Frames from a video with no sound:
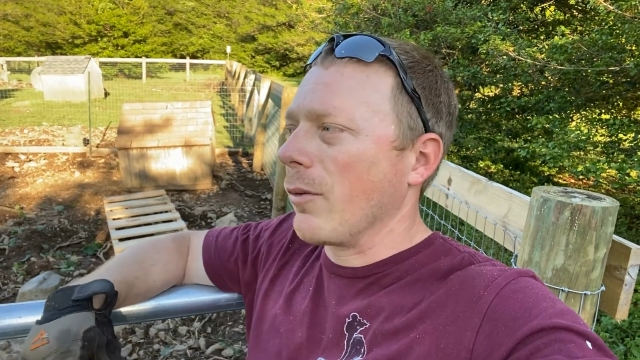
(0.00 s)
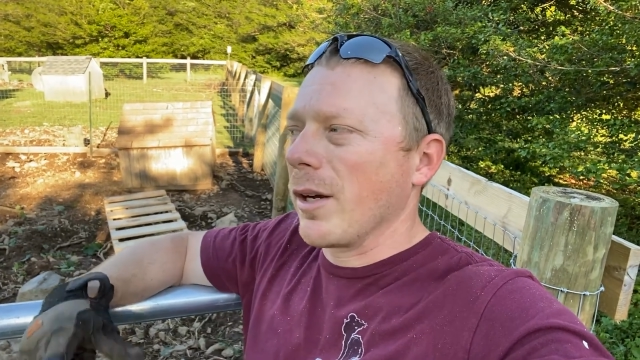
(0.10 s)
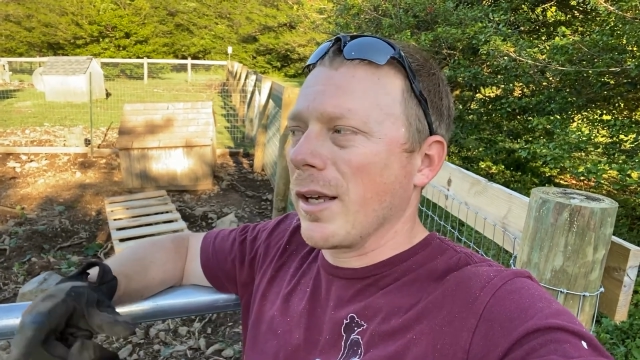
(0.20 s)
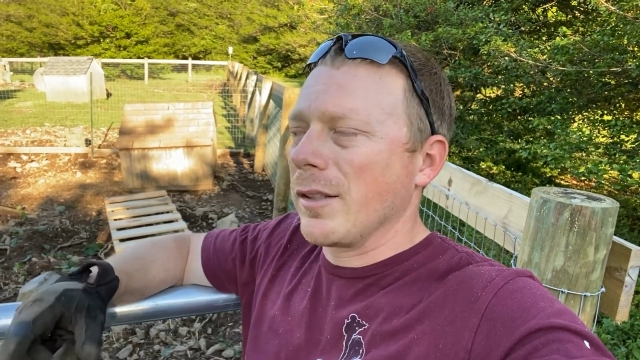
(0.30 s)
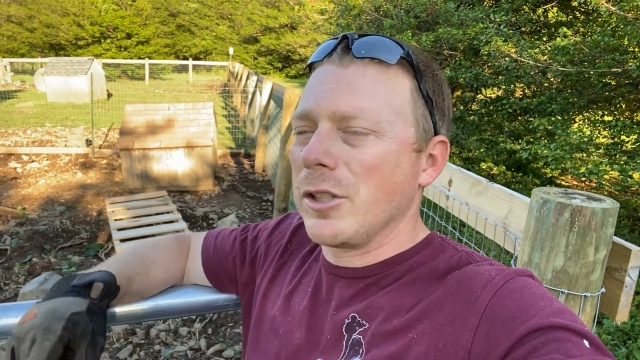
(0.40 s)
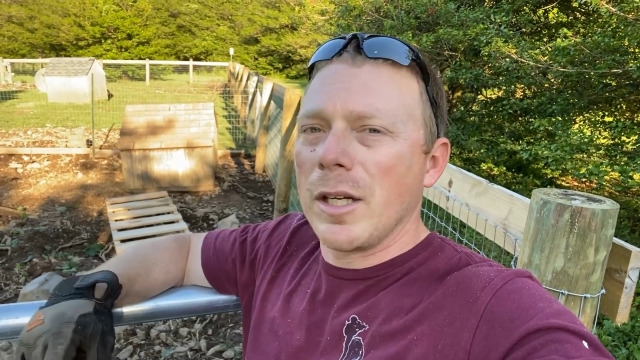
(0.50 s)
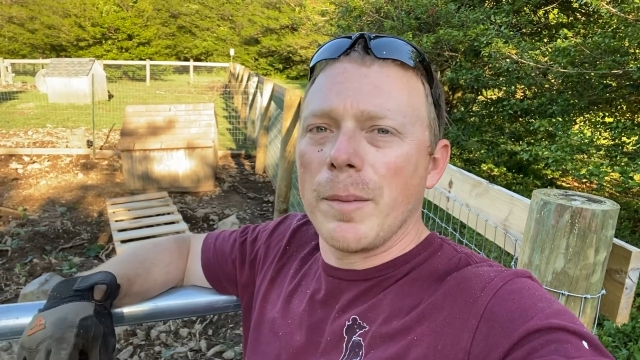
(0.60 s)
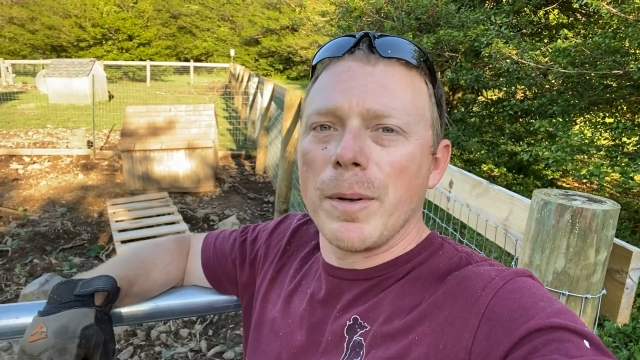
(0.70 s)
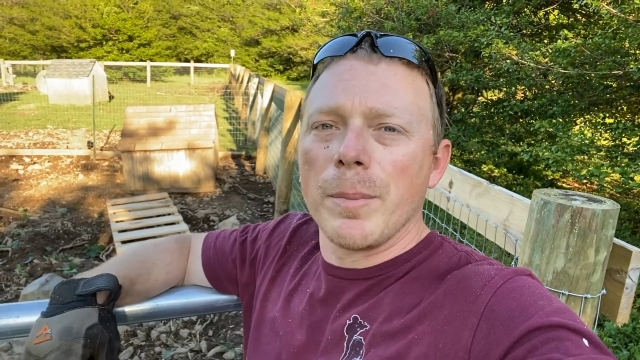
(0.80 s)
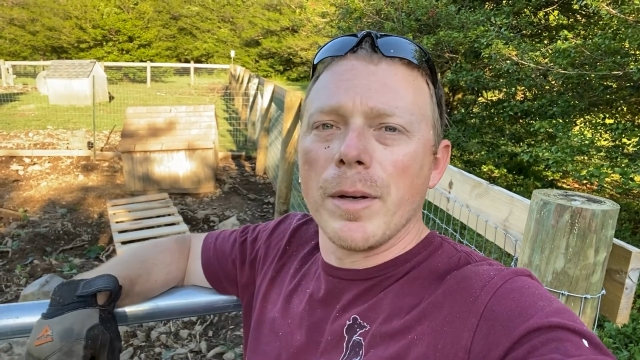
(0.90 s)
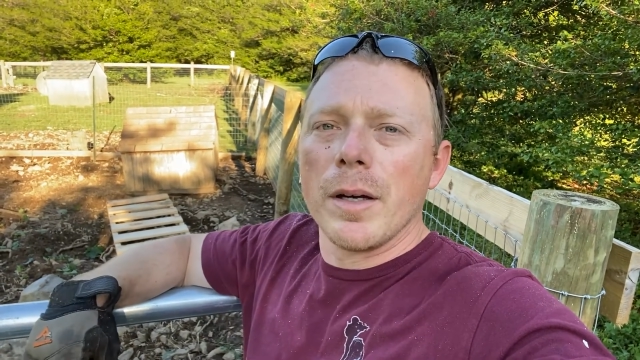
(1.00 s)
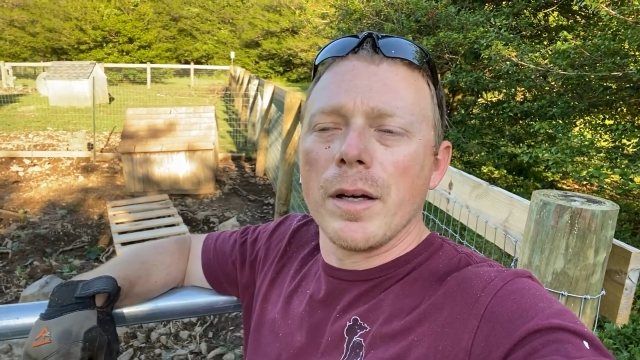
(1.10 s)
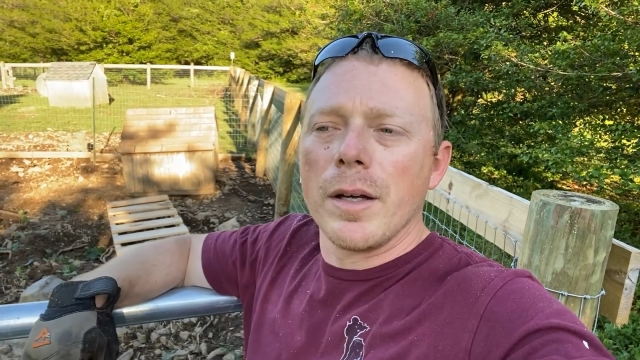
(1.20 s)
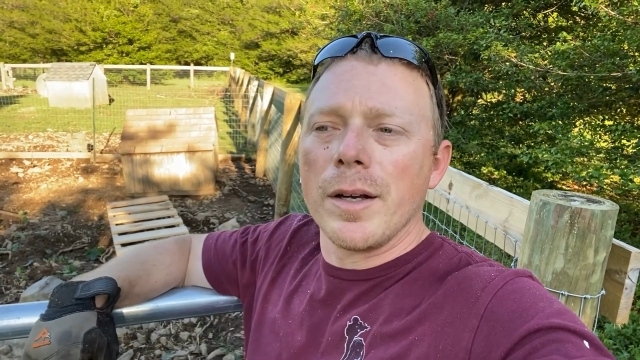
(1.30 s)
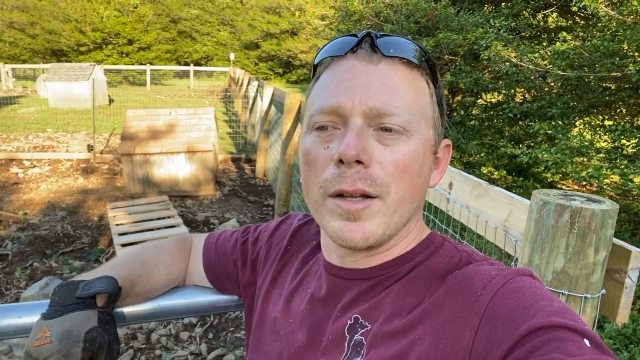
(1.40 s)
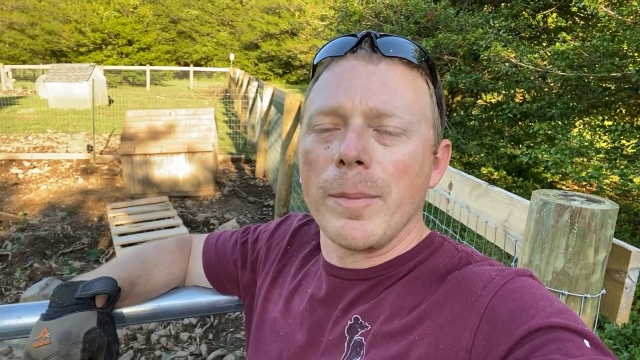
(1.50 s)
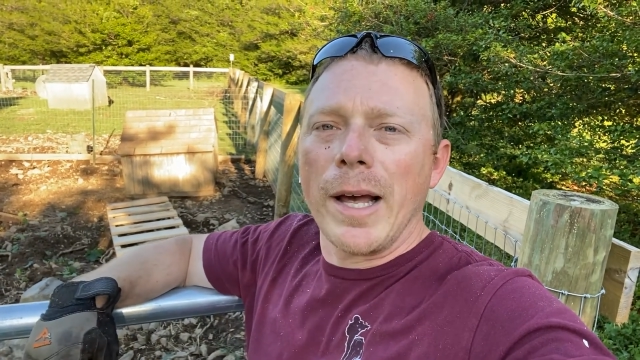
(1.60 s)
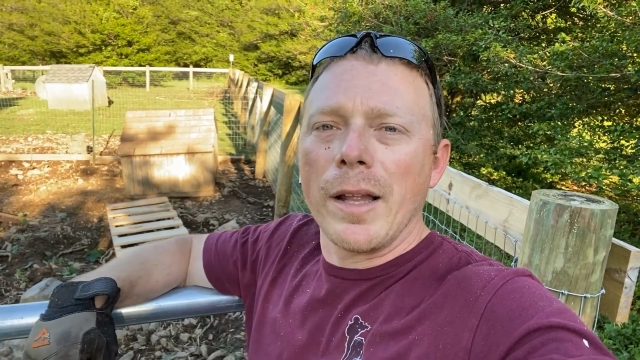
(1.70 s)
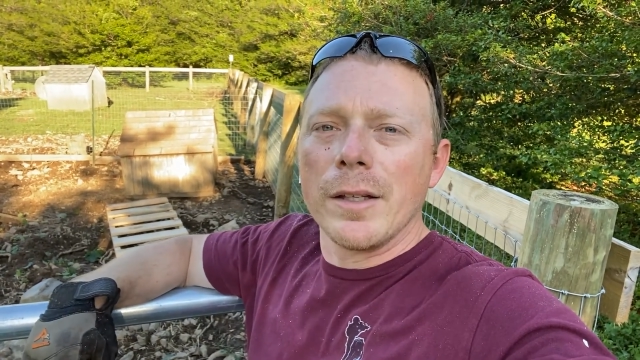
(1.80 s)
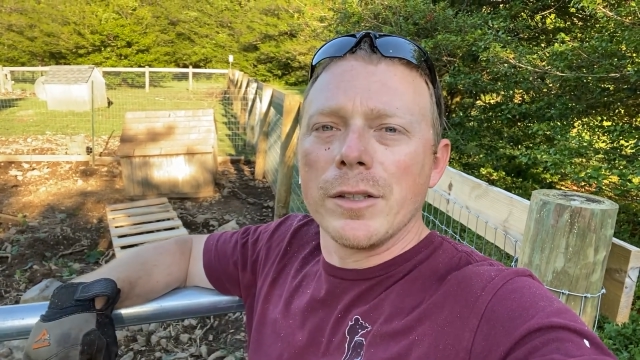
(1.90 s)
We're going to chop up another
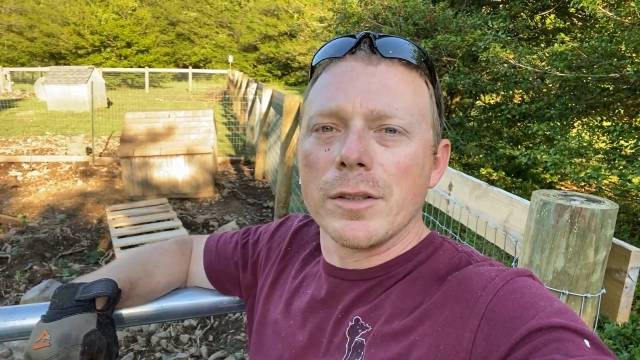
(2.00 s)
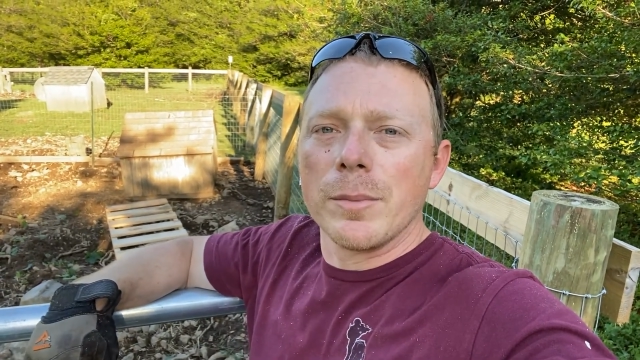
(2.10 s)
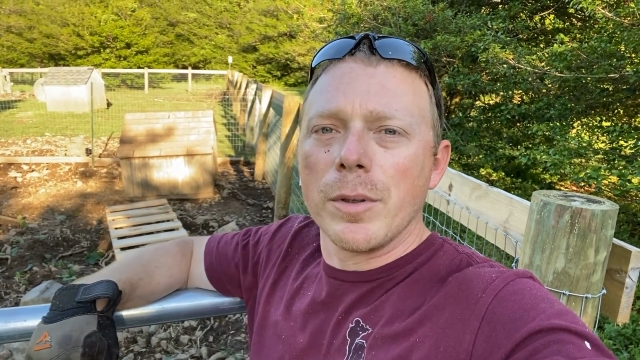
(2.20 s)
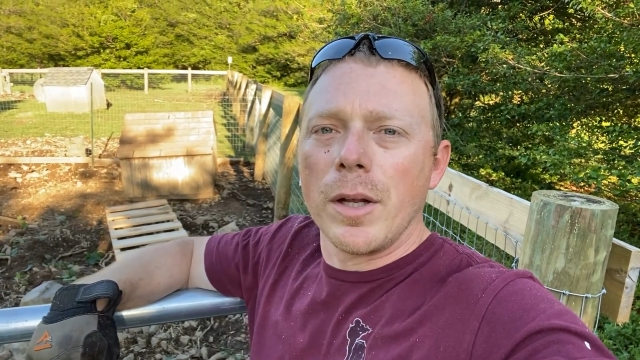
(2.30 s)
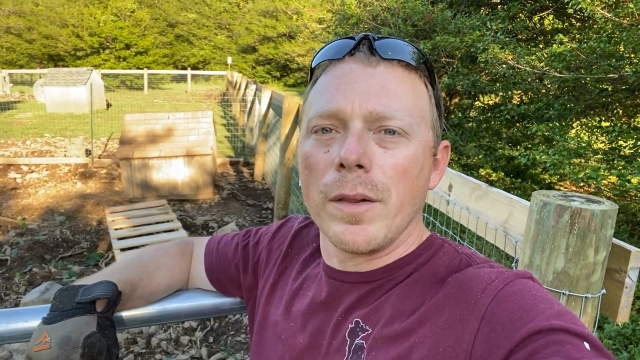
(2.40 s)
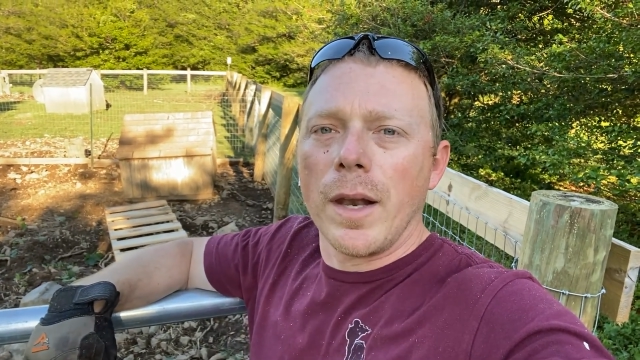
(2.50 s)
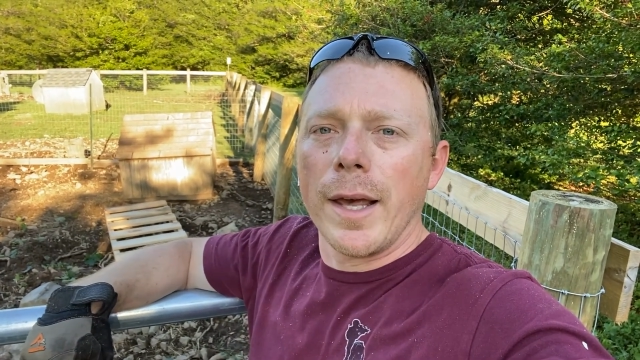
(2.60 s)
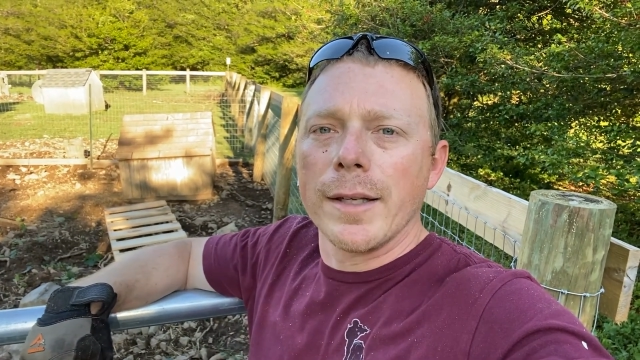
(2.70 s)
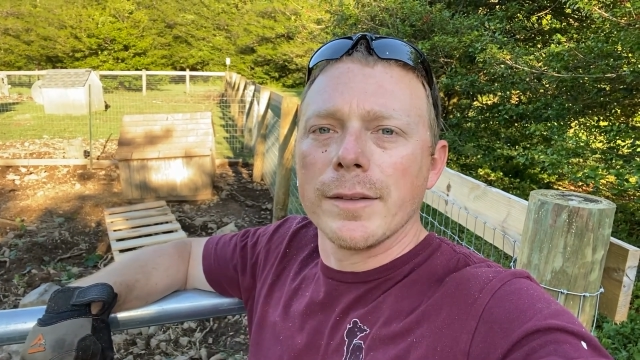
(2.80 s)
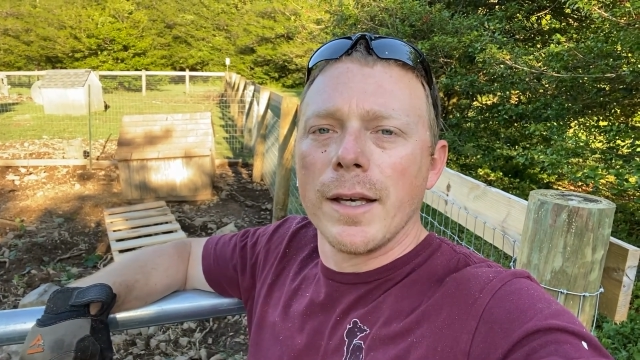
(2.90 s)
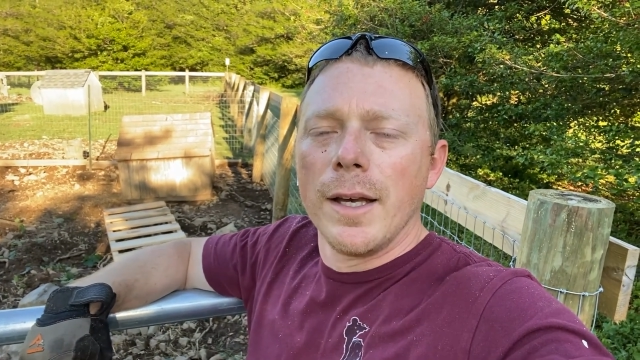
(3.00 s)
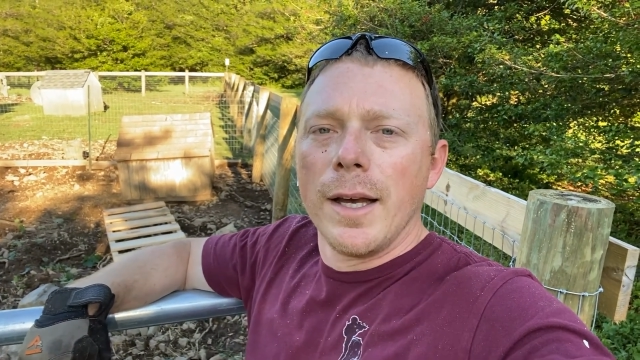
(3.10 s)
pallet just to put on the legs.